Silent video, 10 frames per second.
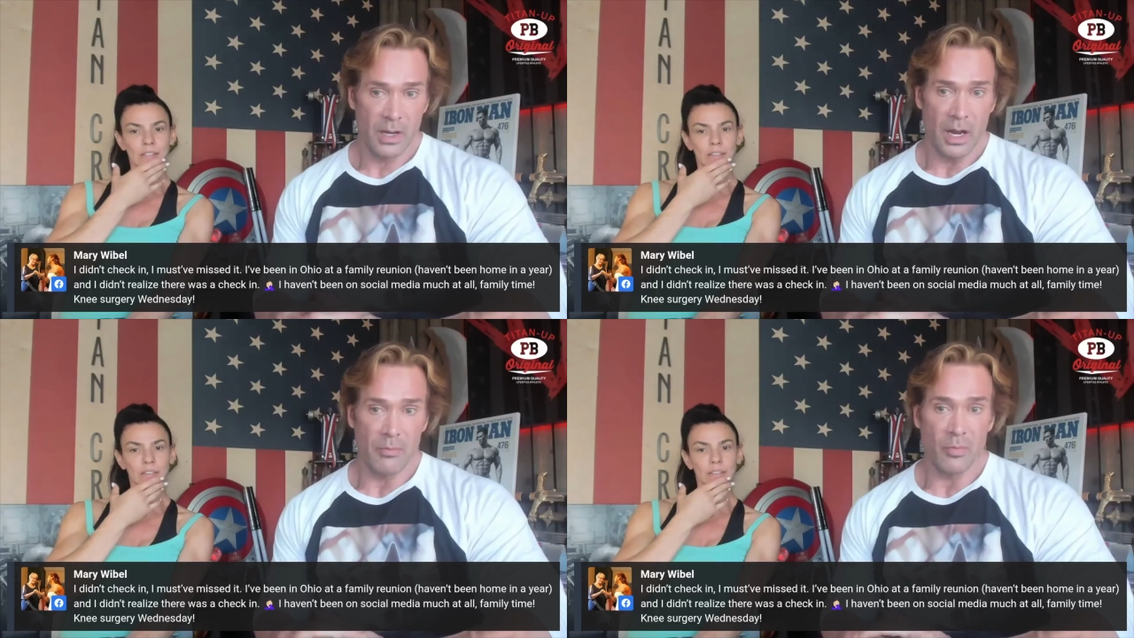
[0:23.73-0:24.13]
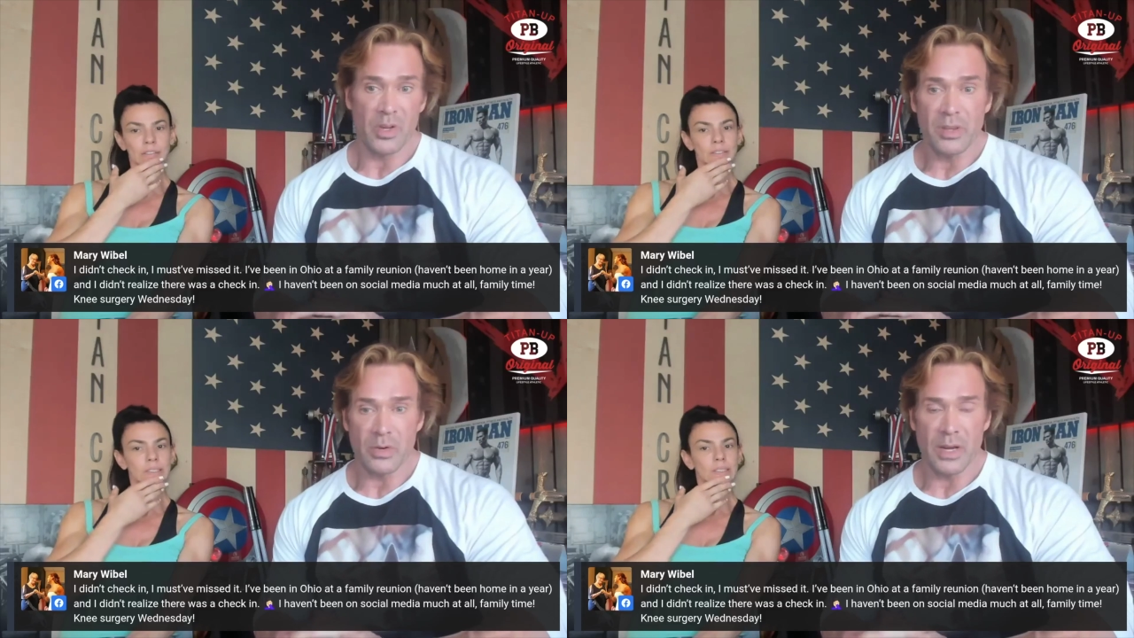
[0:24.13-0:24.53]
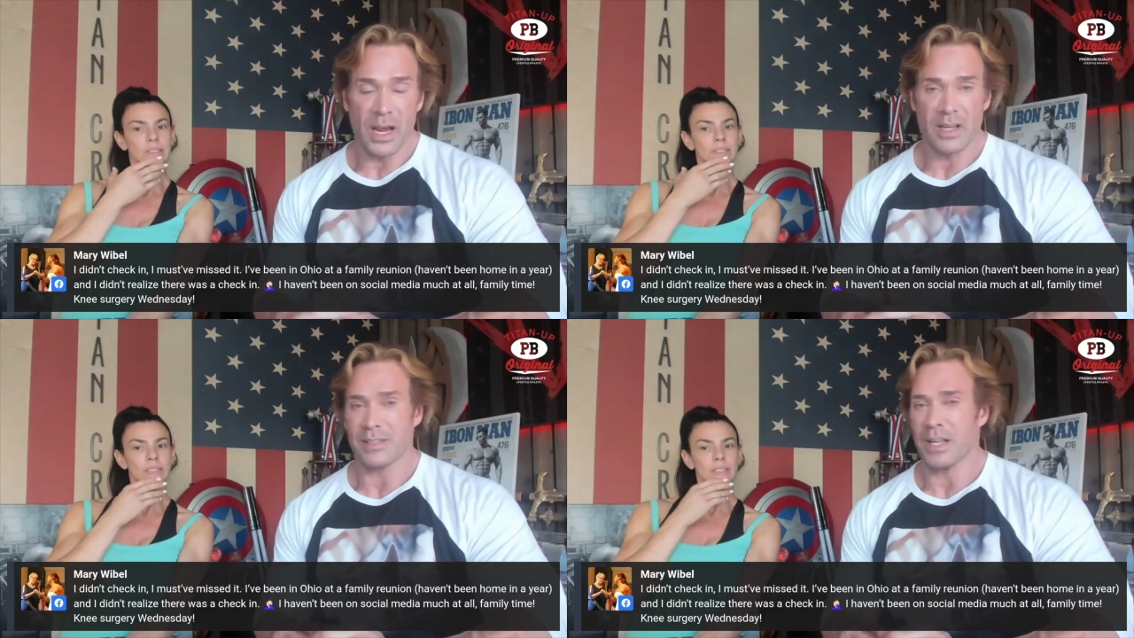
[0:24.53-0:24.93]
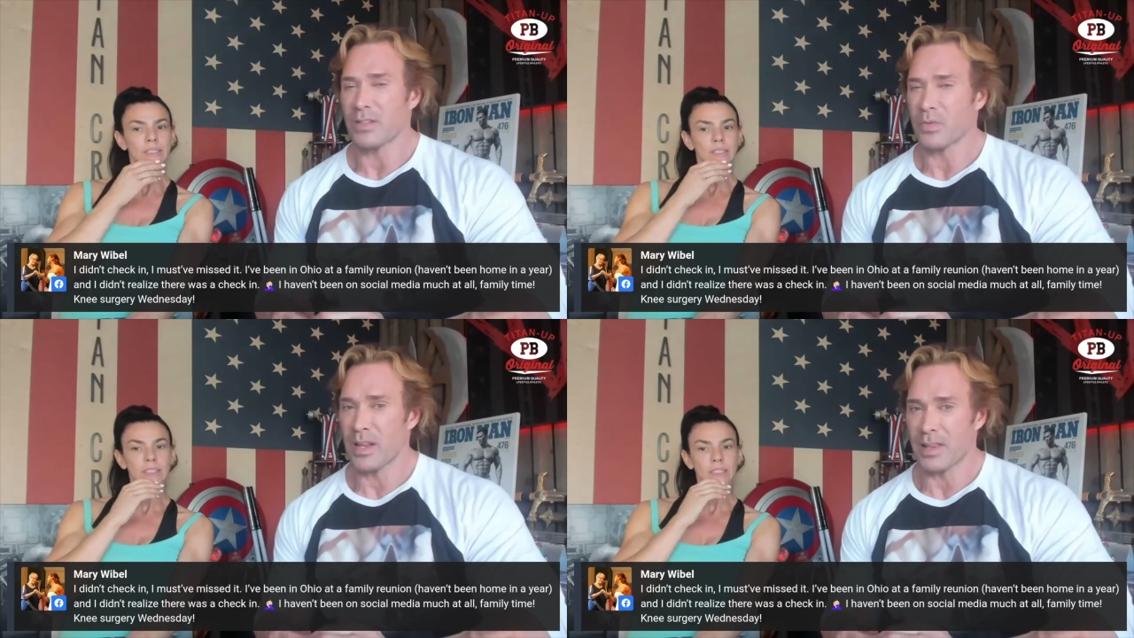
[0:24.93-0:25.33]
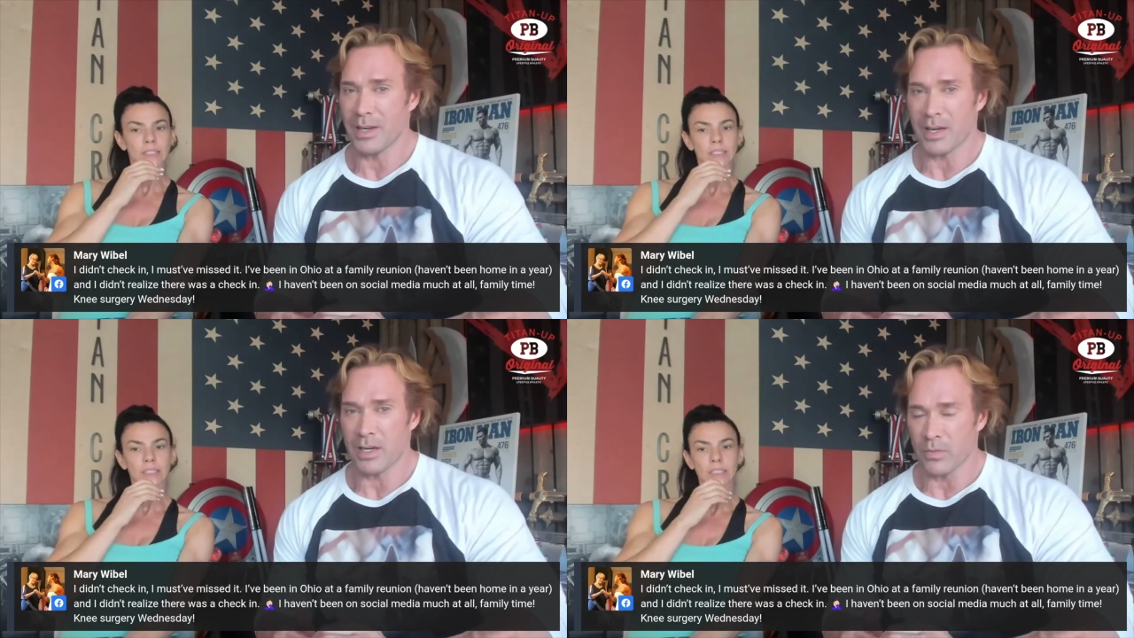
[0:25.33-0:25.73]
Speaker 1: I'm with you guys, and that's why I
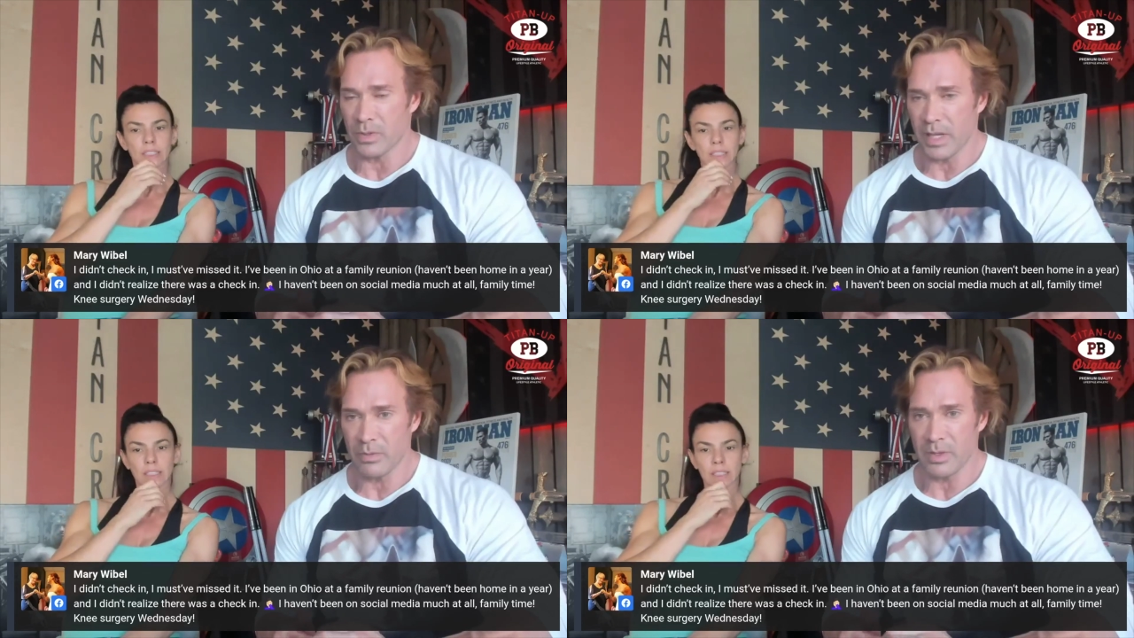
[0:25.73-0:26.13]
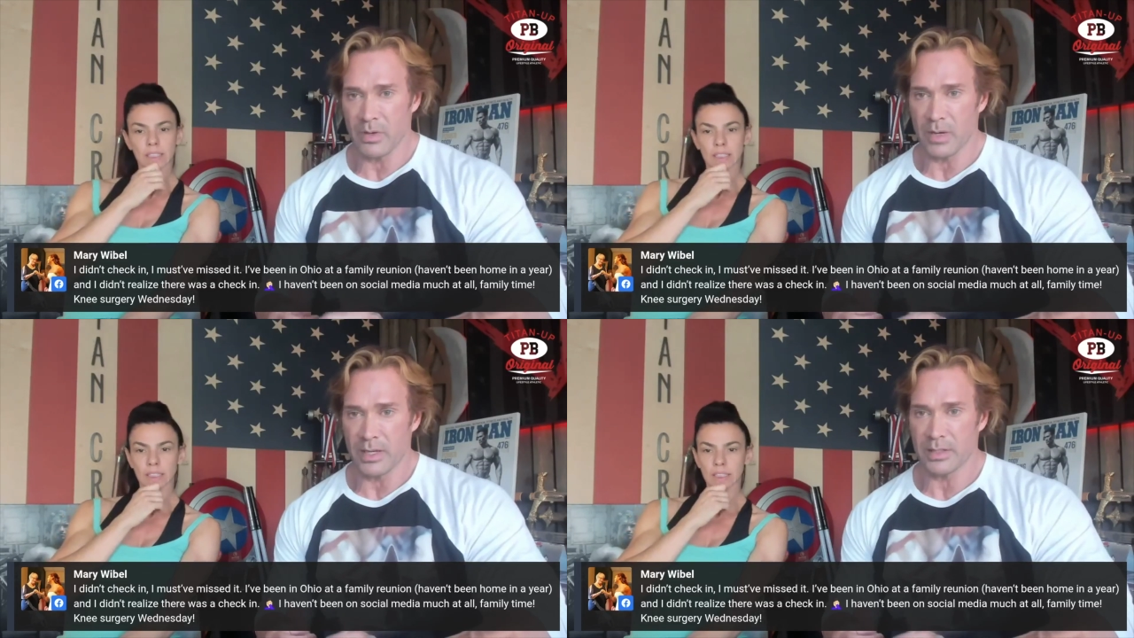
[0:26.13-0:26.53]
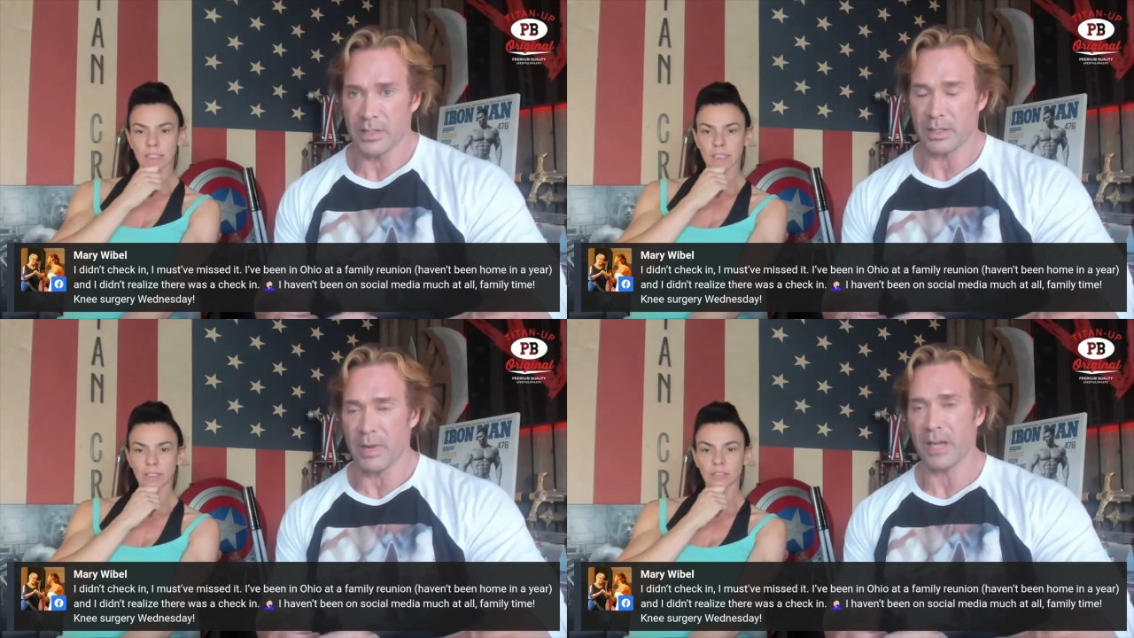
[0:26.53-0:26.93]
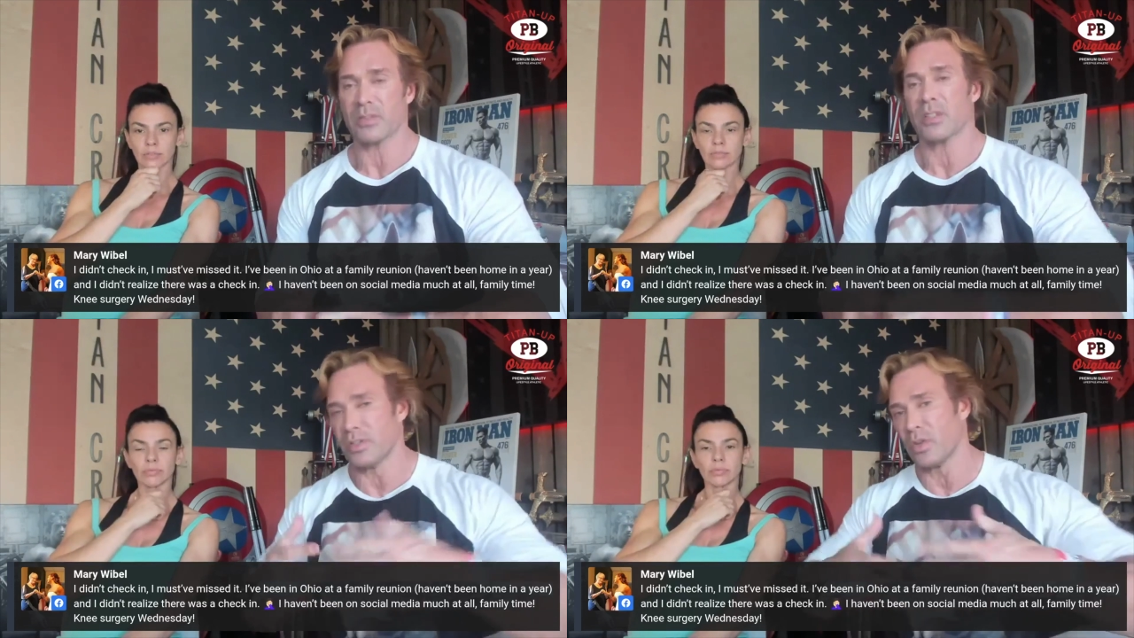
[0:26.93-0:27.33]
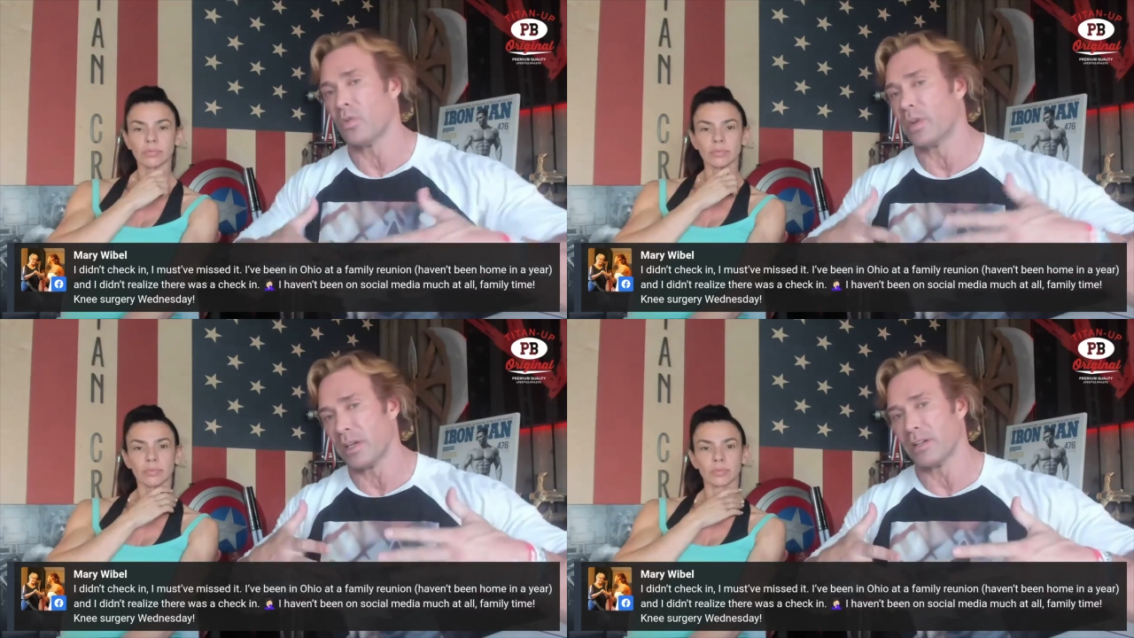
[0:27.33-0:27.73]
think I can relate with you guys, because I'm actually
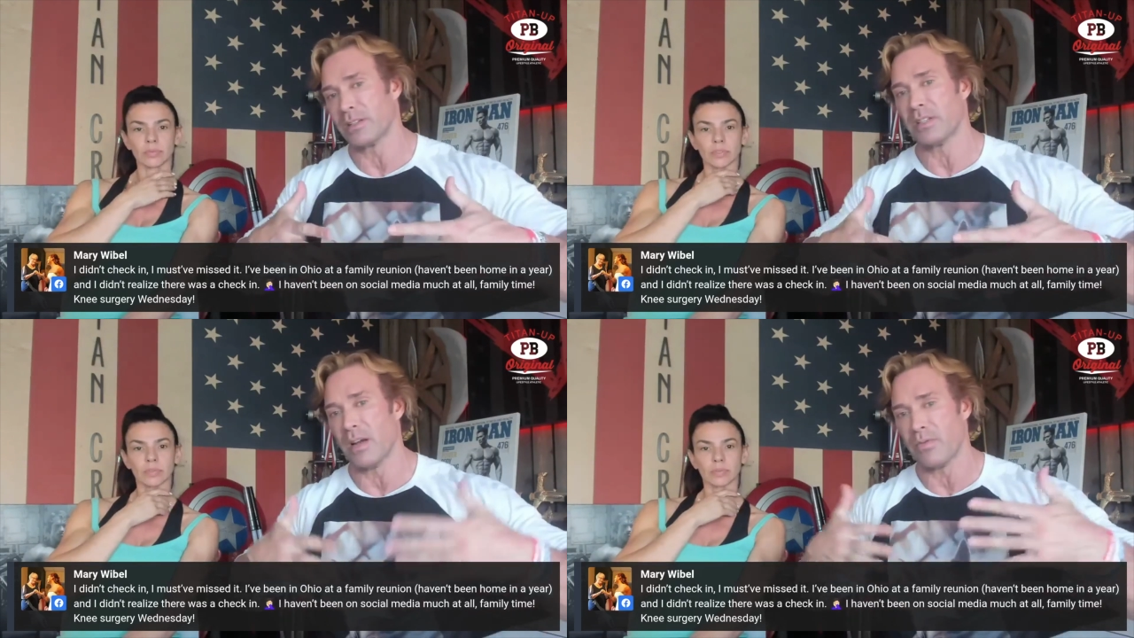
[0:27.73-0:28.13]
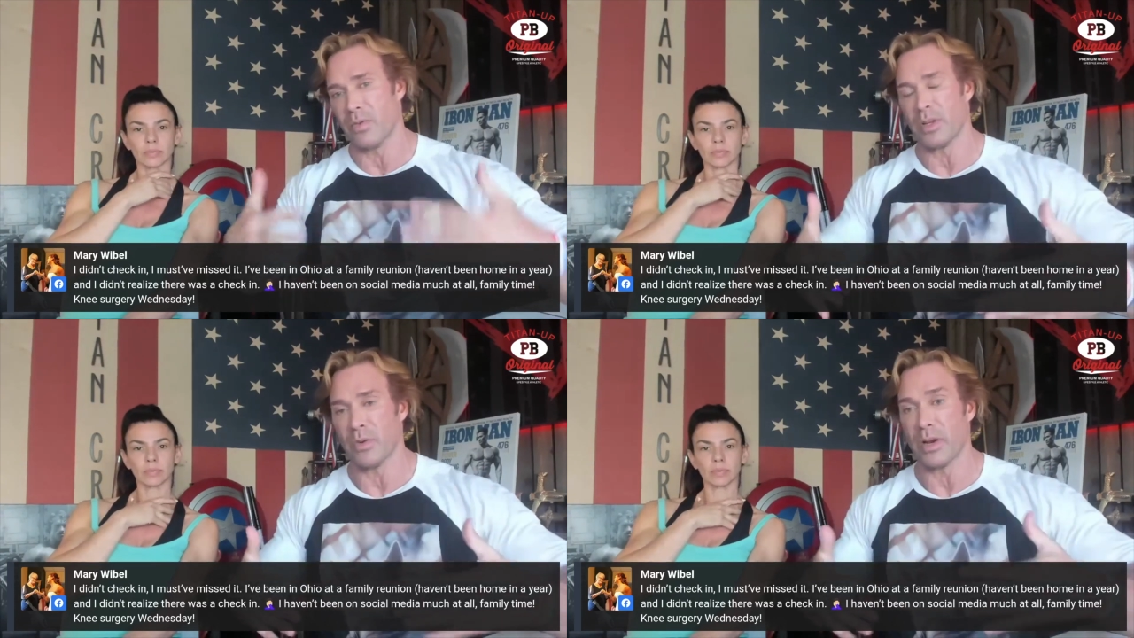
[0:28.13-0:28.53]
doing this stuff with you,